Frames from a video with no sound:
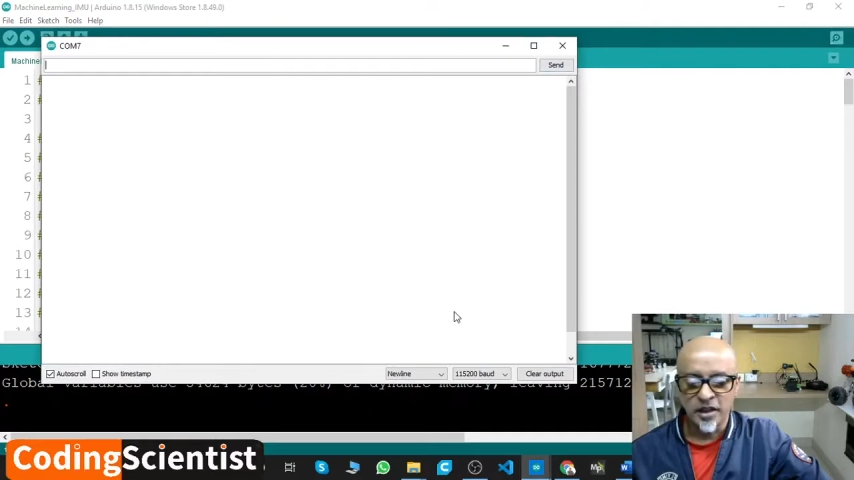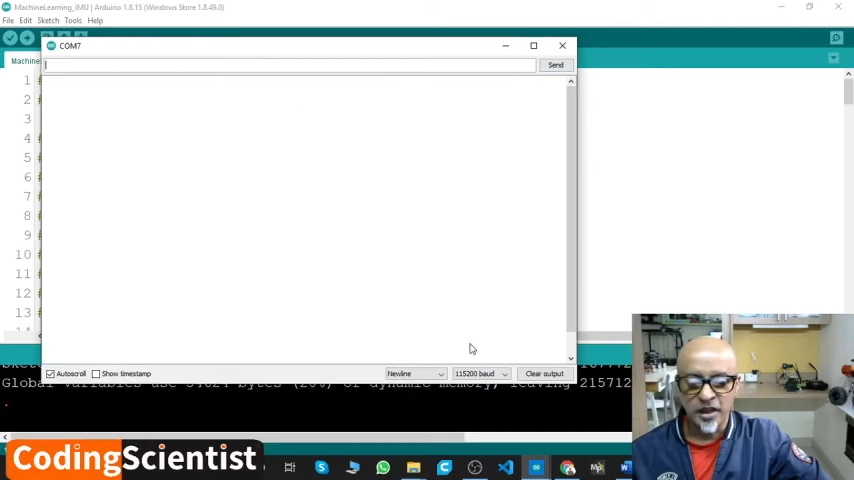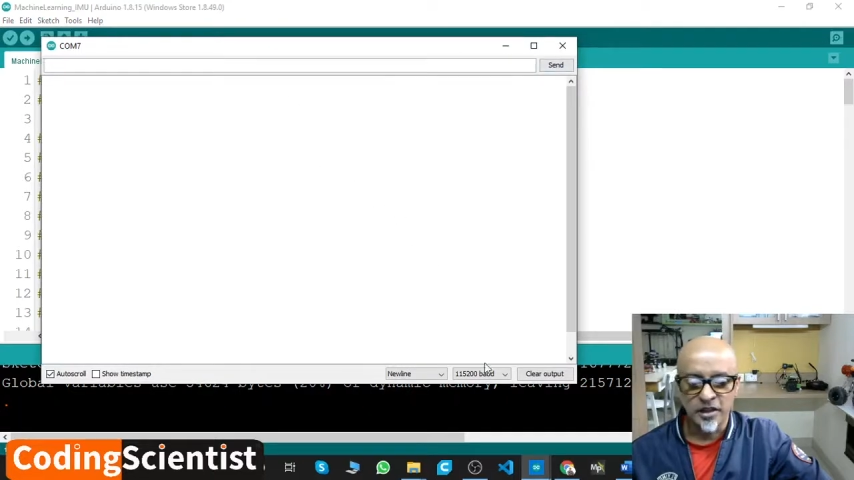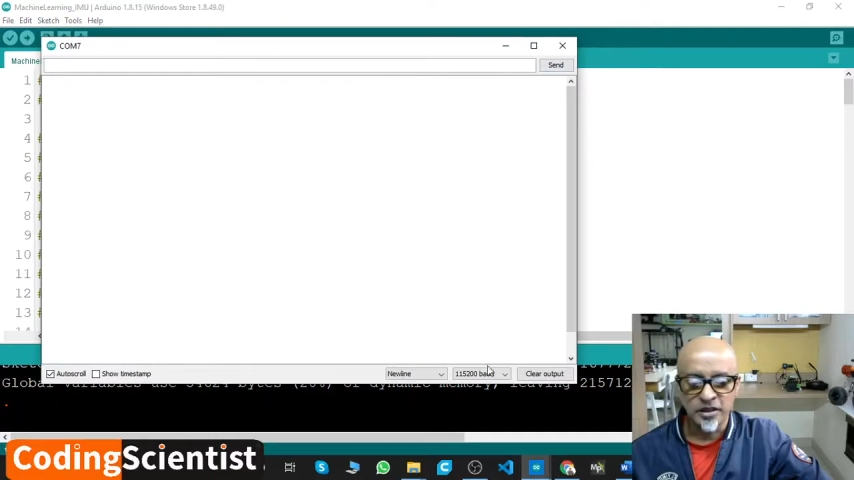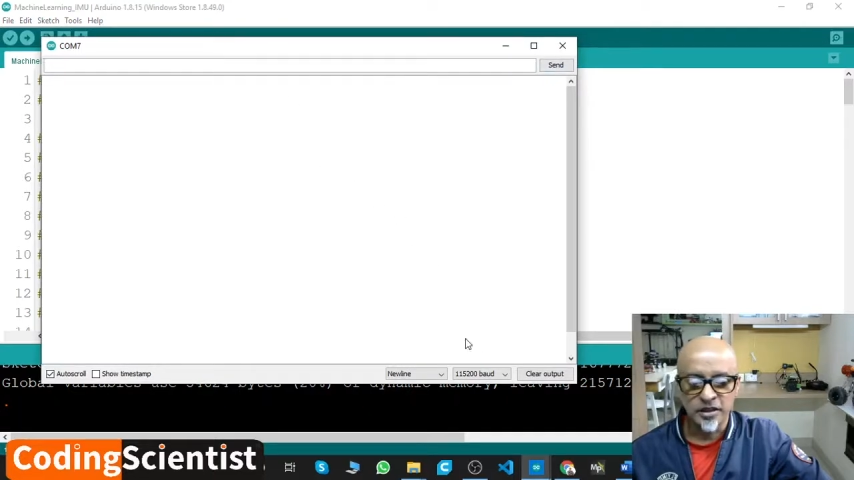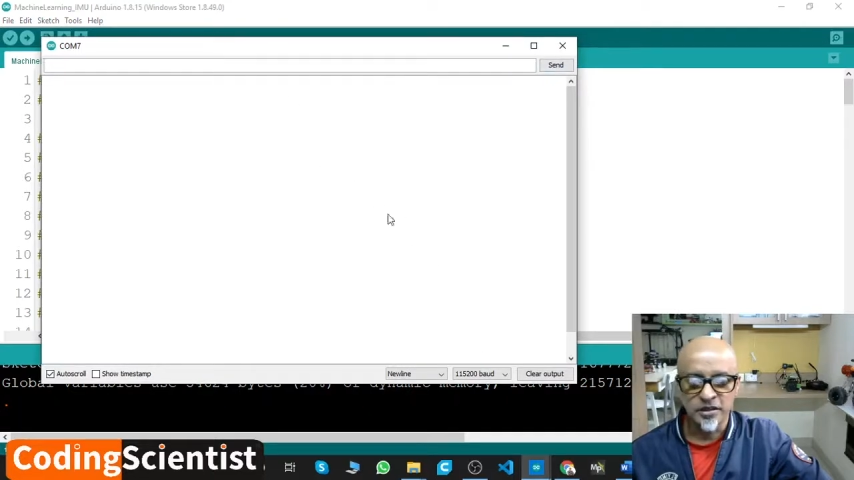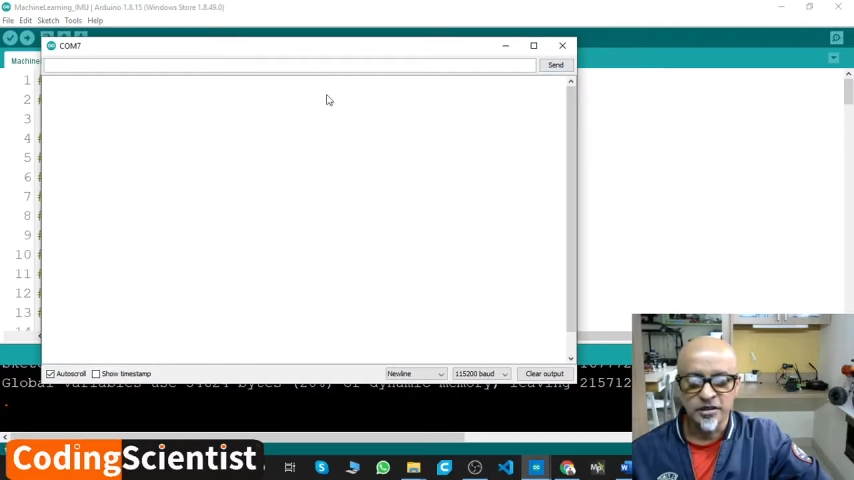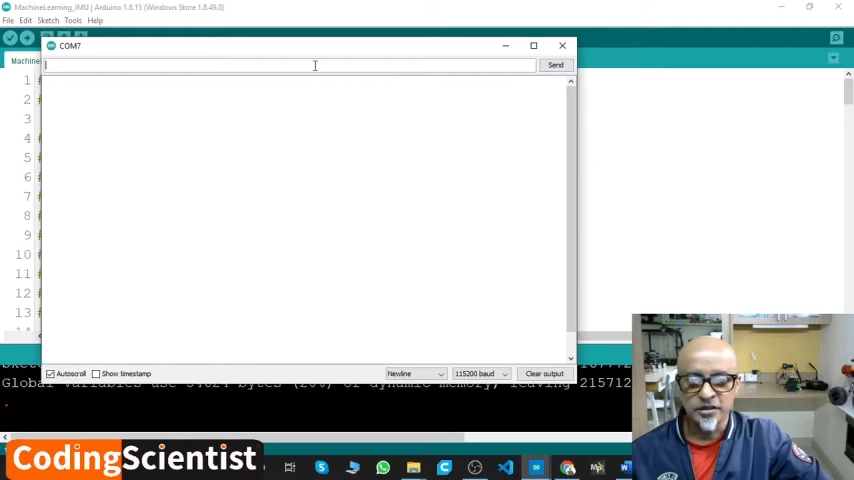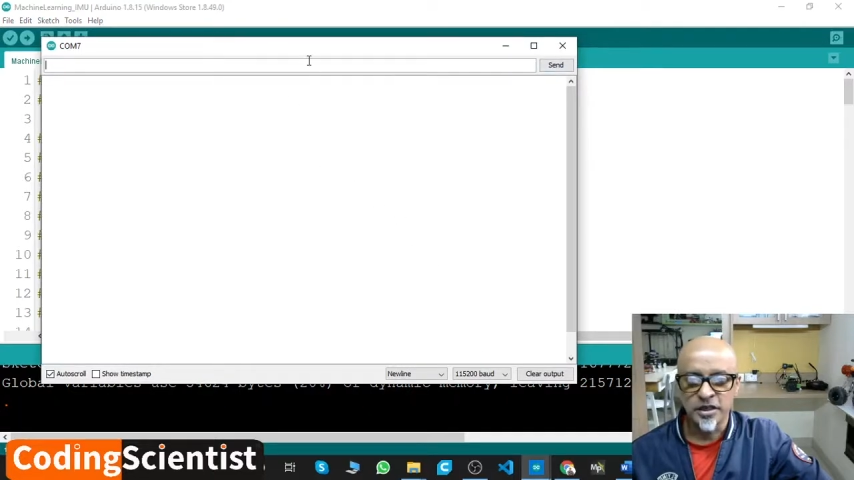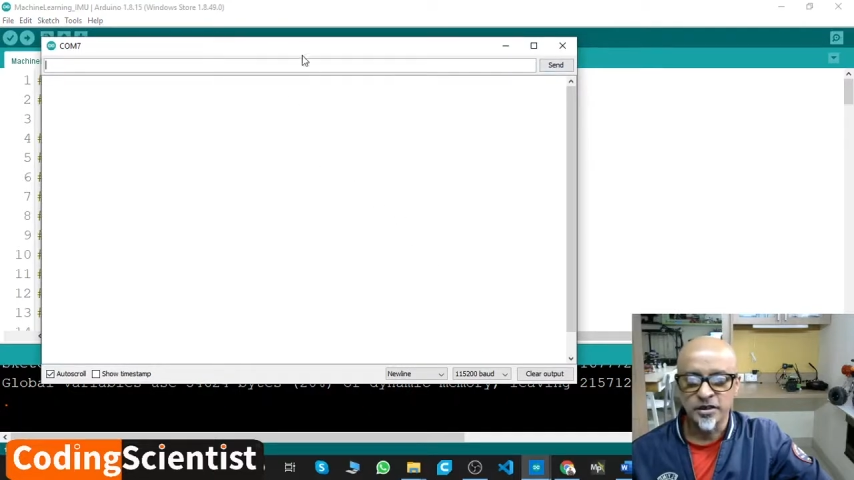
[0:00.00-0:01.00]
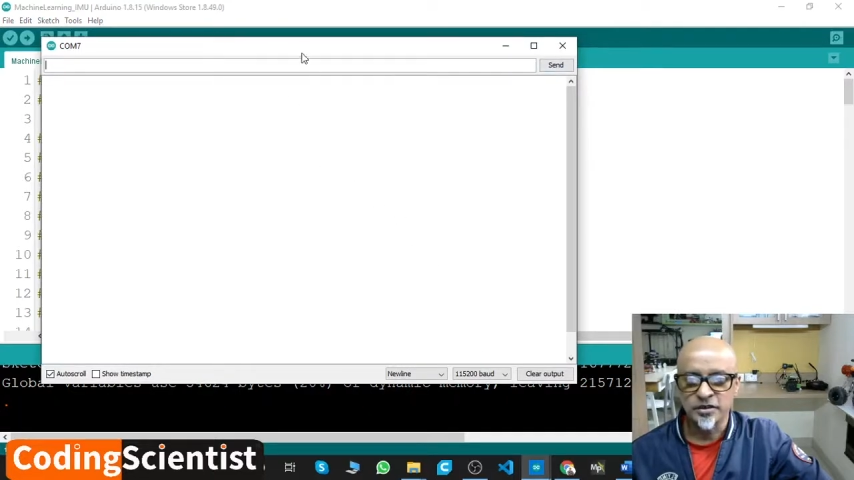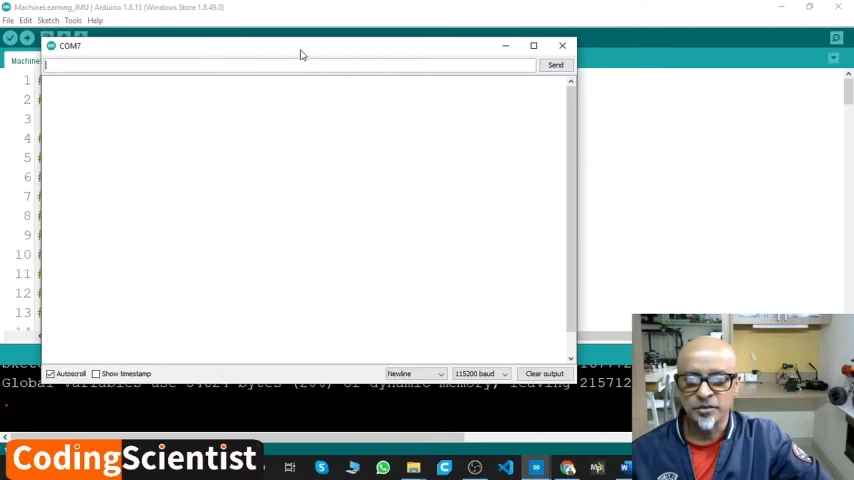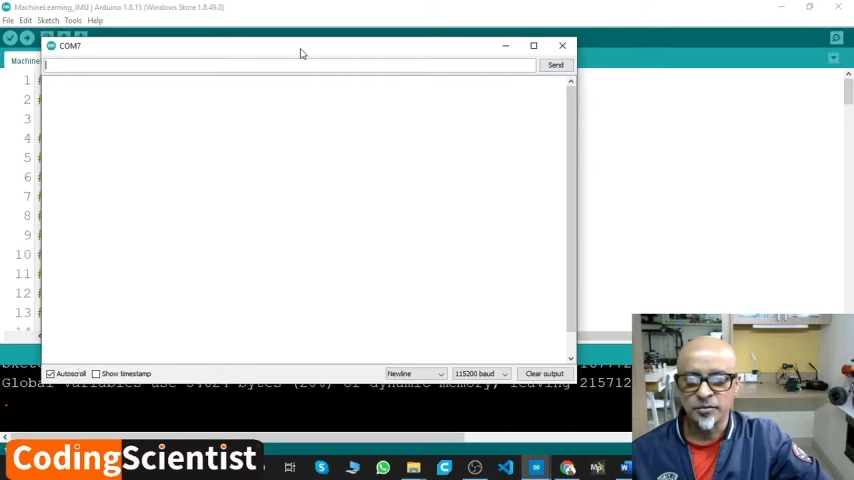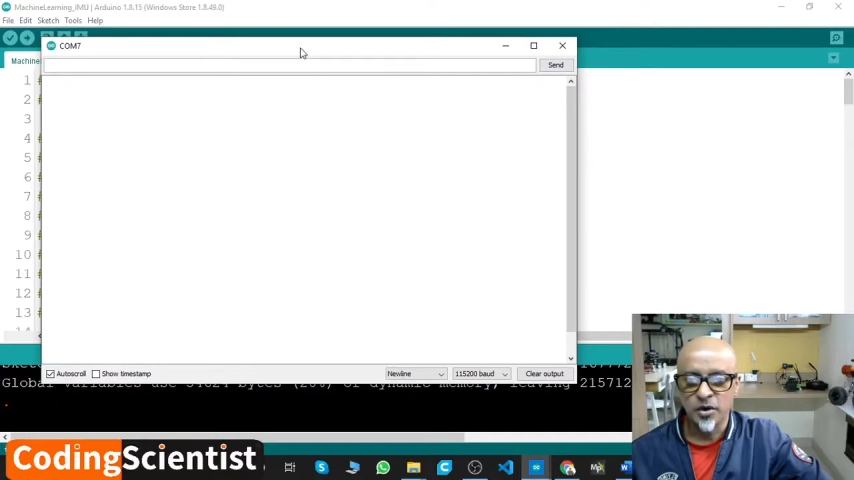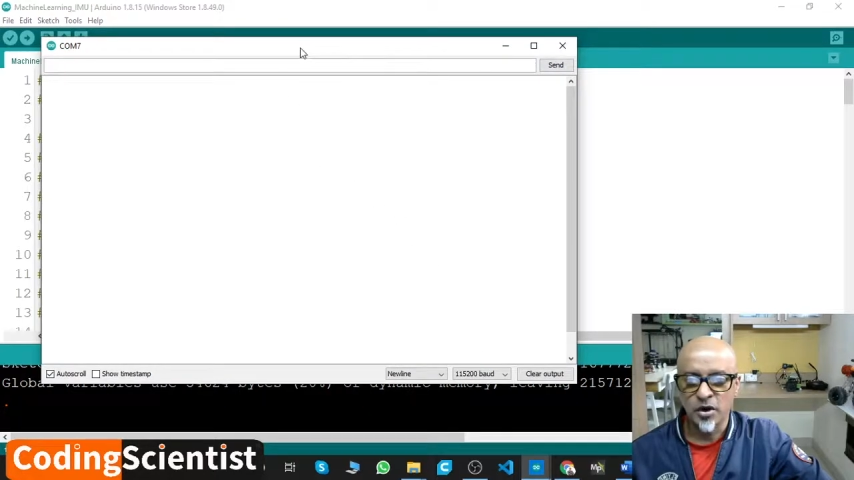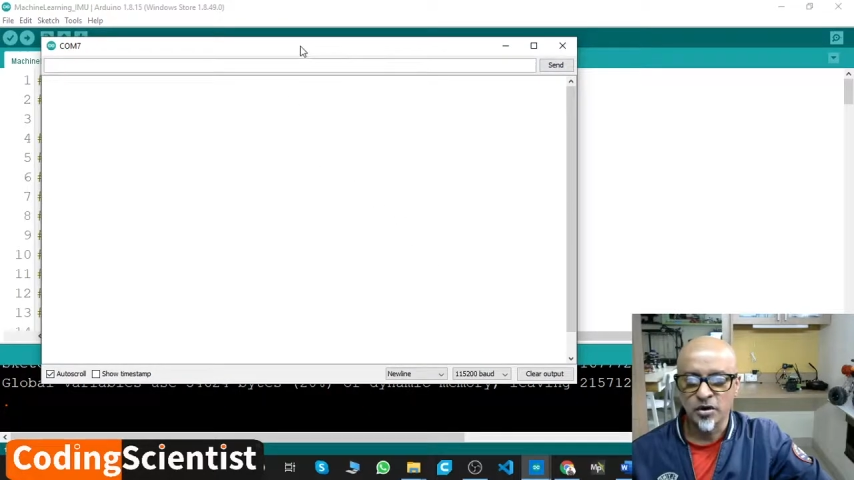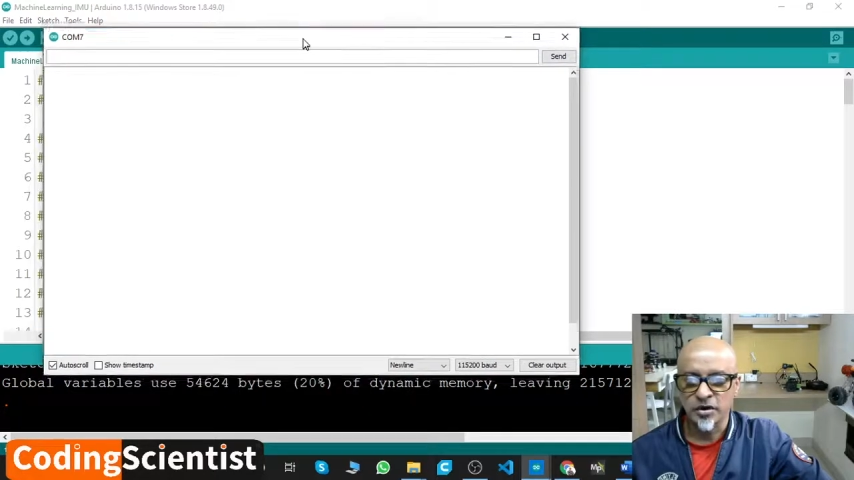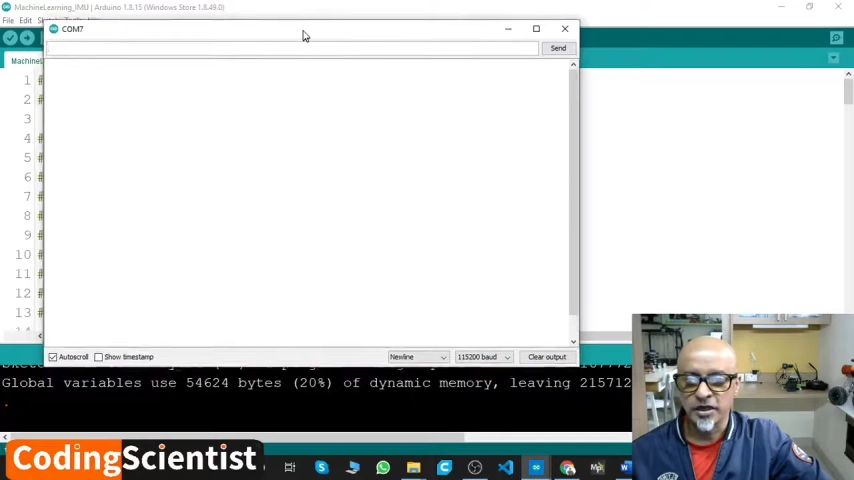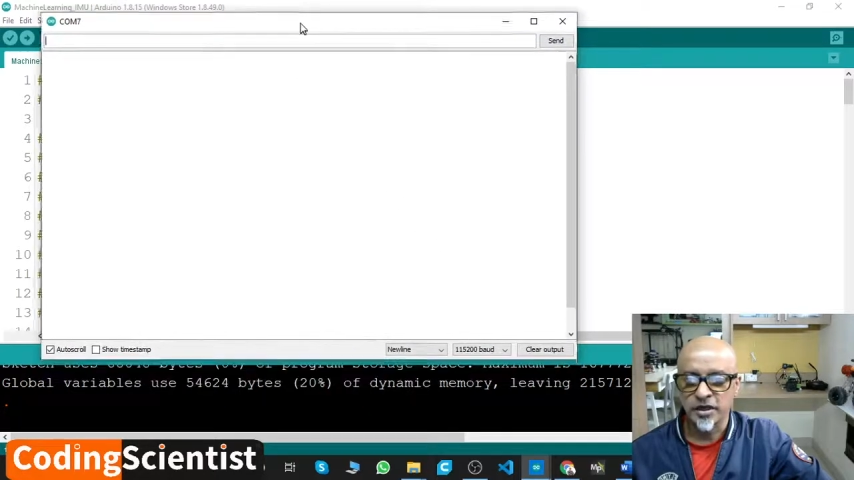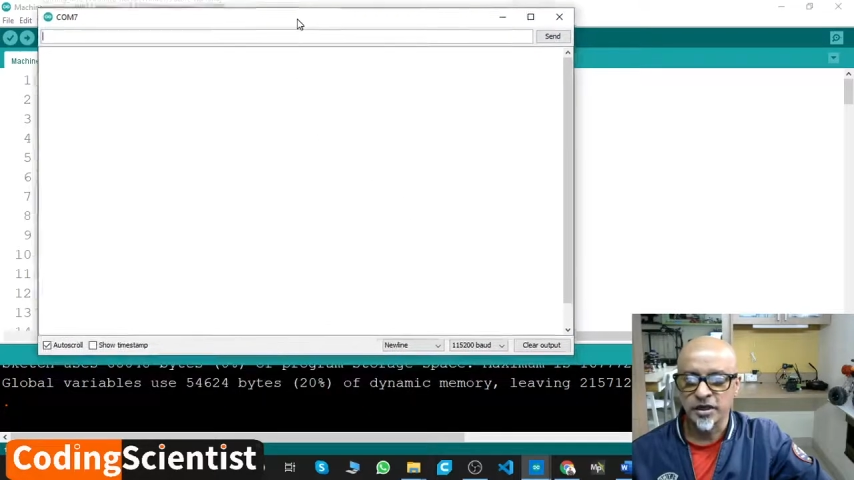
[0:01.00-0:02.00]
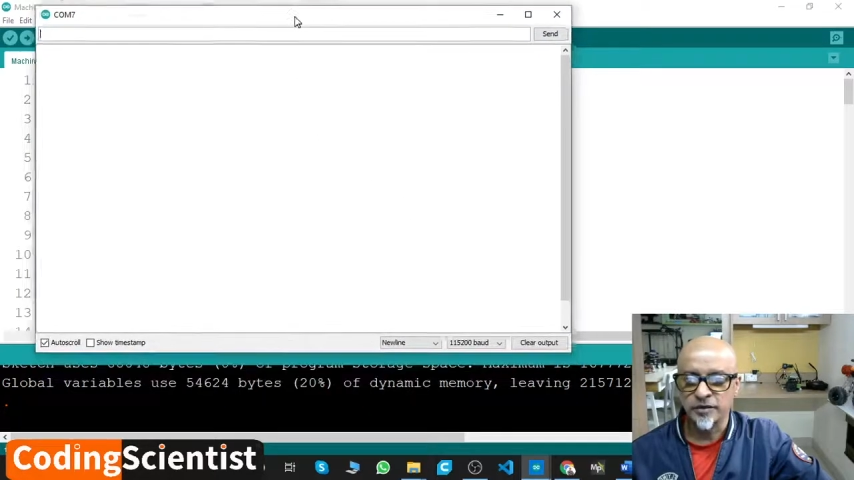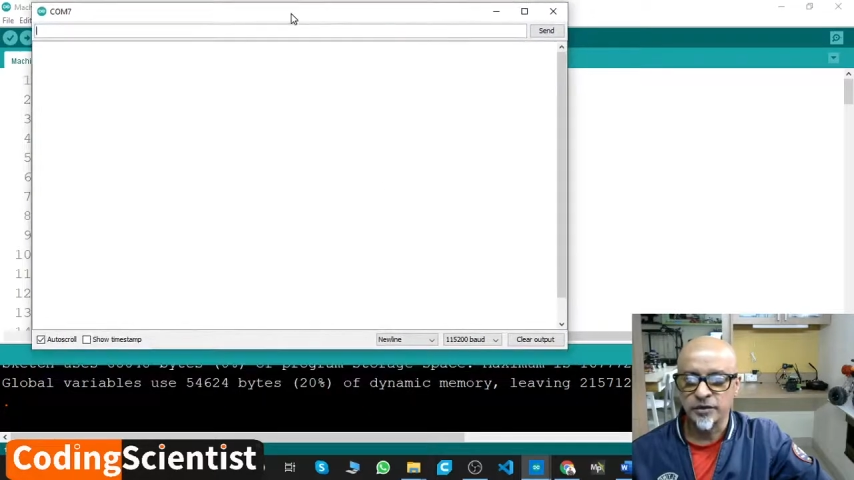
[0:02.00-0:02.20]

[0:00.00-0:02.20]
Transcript: and then change the baud rate.